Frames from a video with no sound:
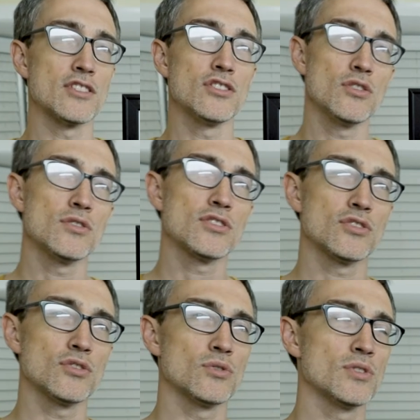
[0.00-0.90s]
It's used
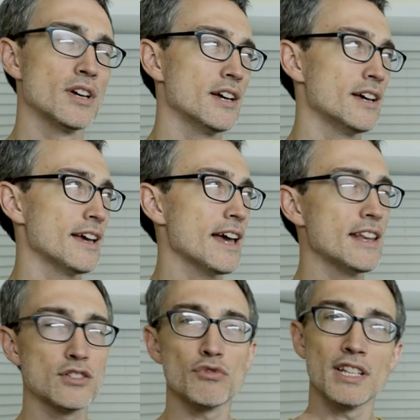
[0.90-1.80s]
to, and
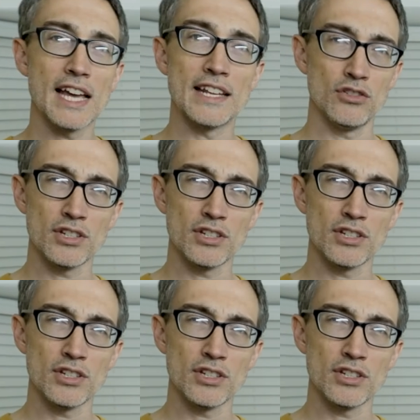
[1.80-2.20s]
it's related,